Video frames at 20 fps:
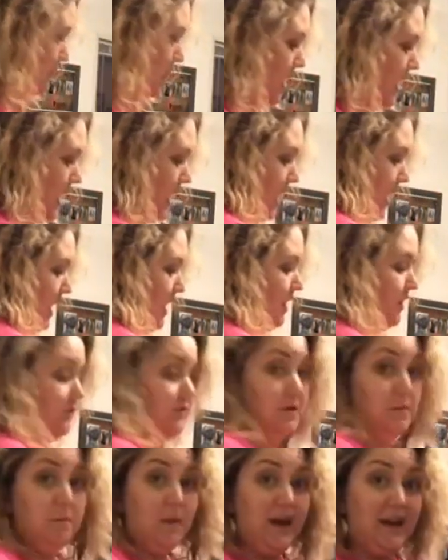I
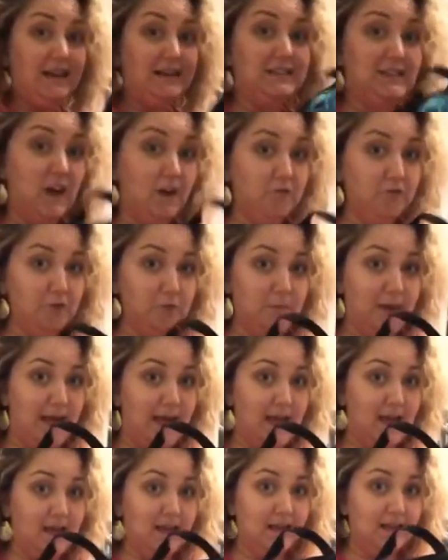have my duffel
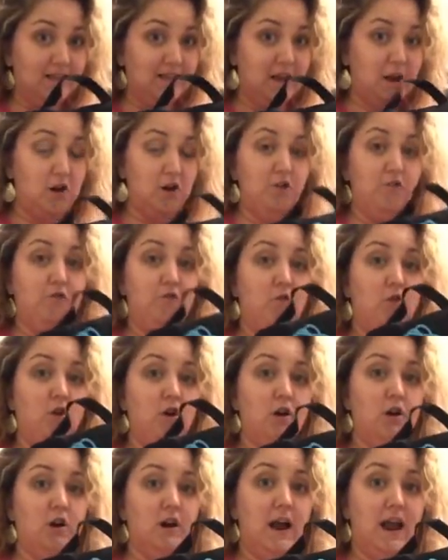bag in there
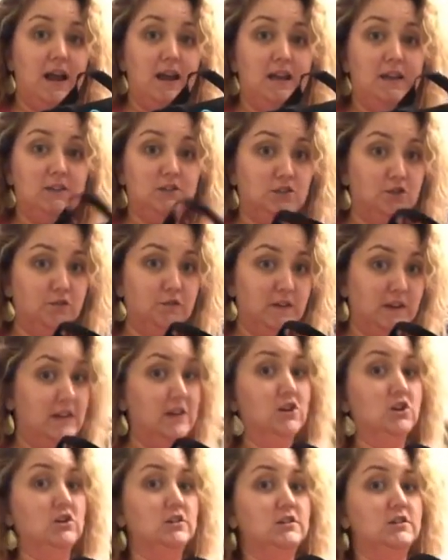for any
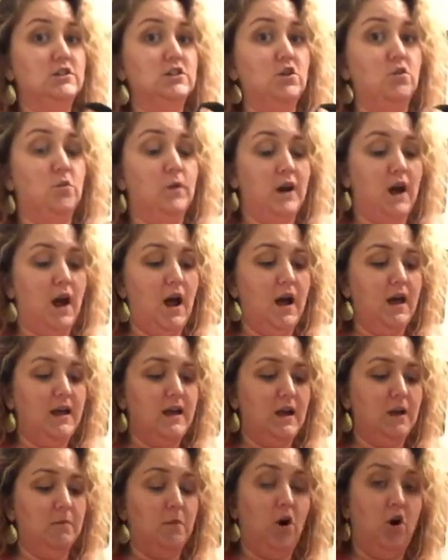souvenirs. So when I
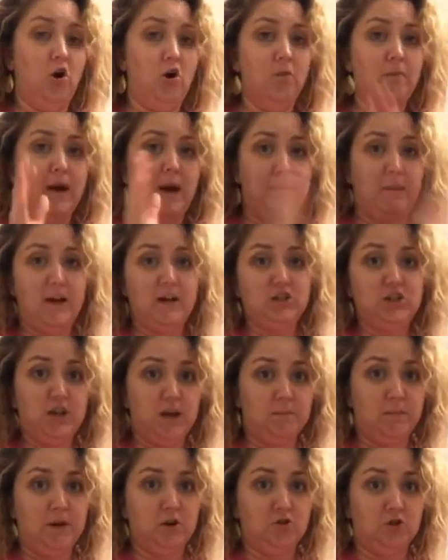come home, I might
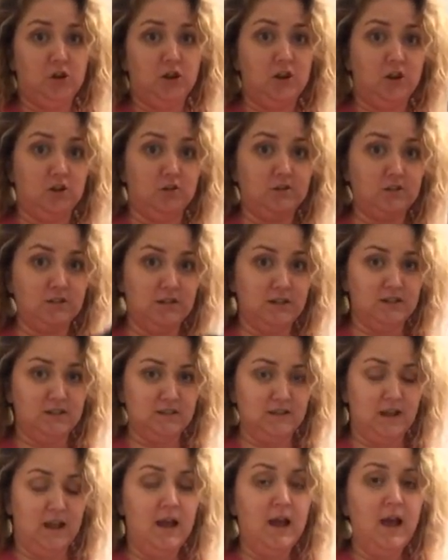check my dirty clothes in
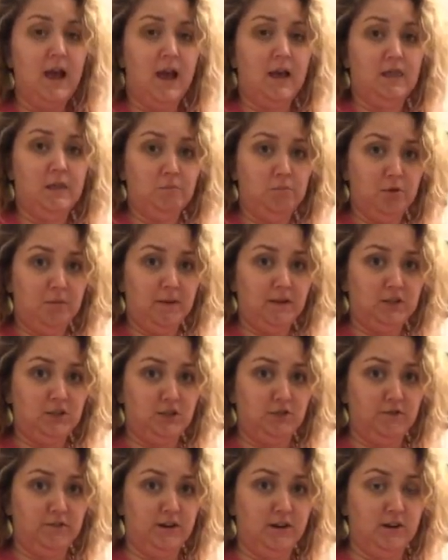this and then put my
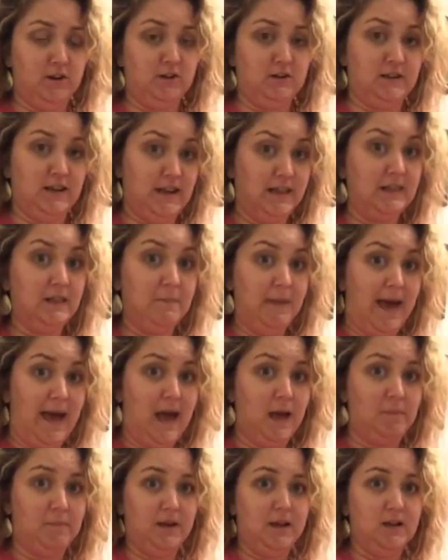souvenirs in the
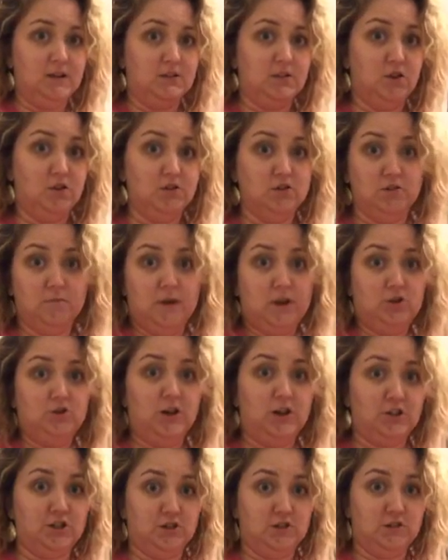bag because those are my
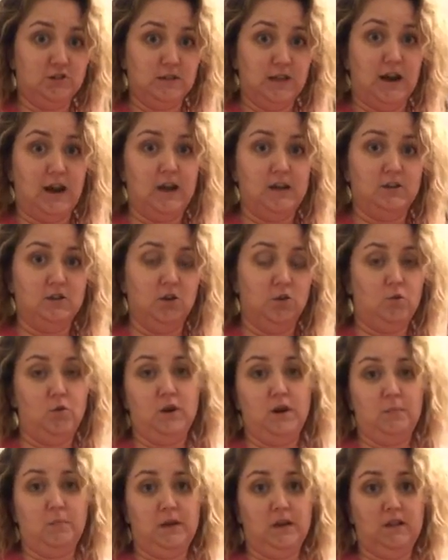treasures that I don't
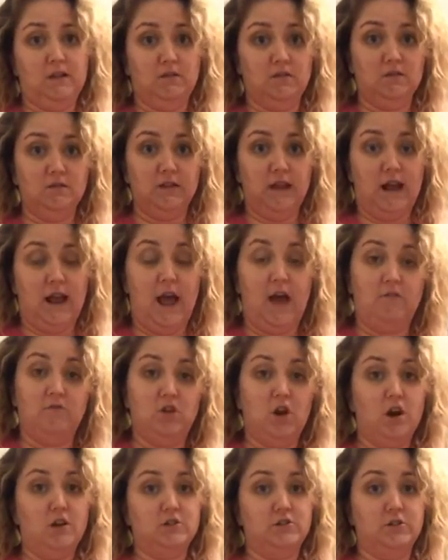want to be like have
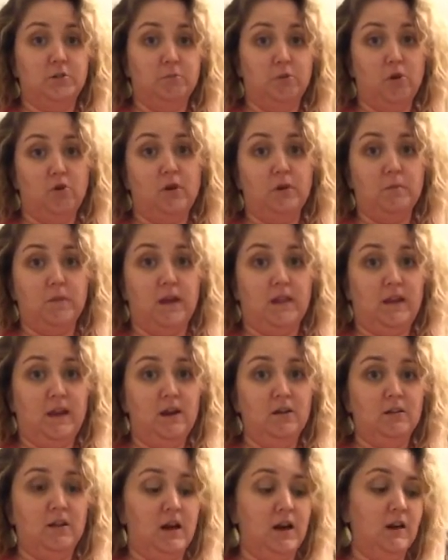lost or broken by the
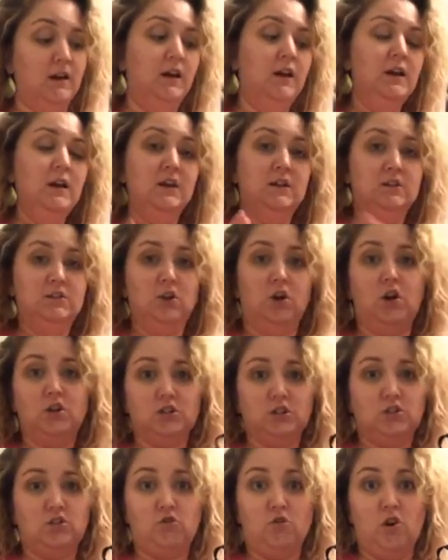airline. So I'll
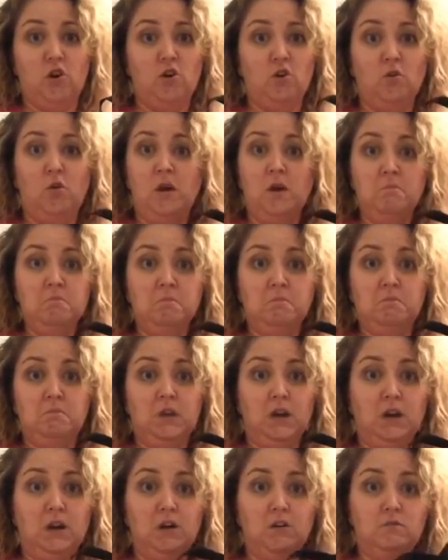just throw
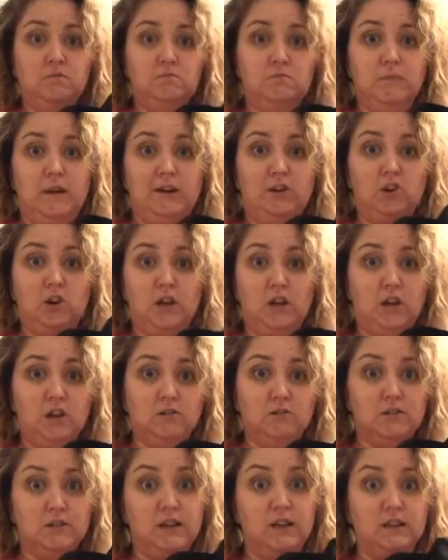you know, my dirty
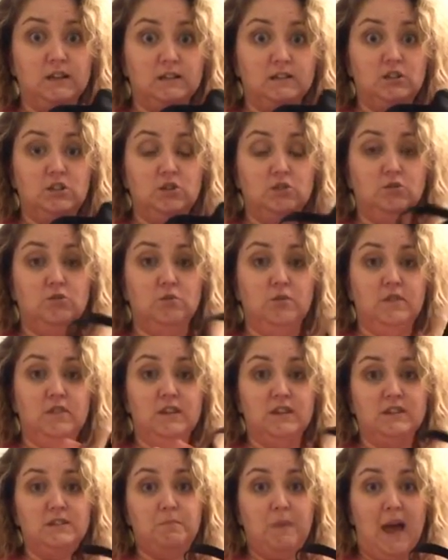clothes into
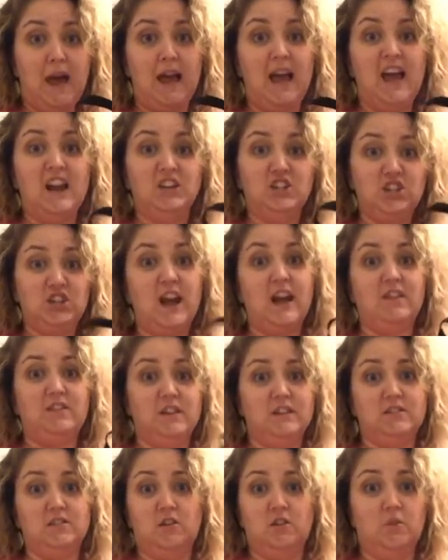this bag and check
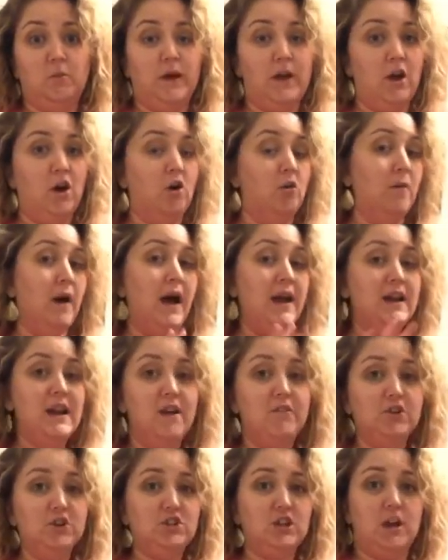this on the way home. I
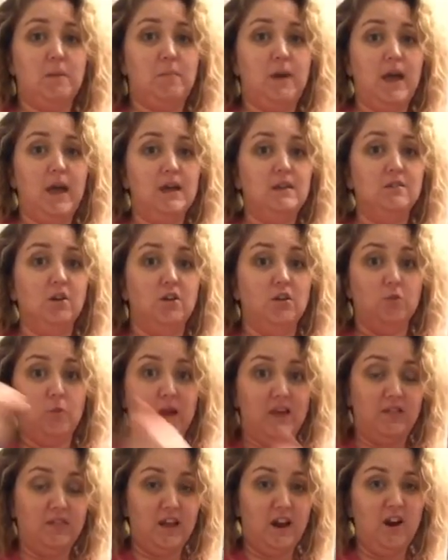never check bags on the
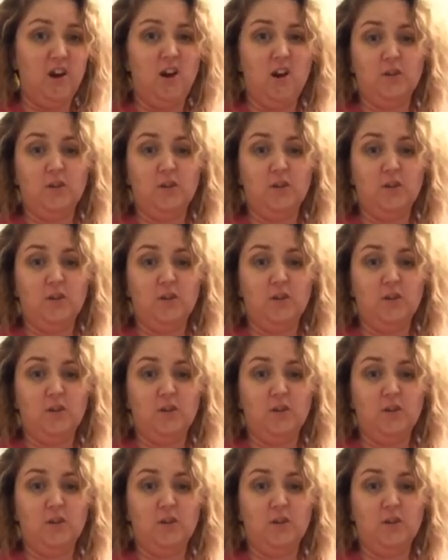way there.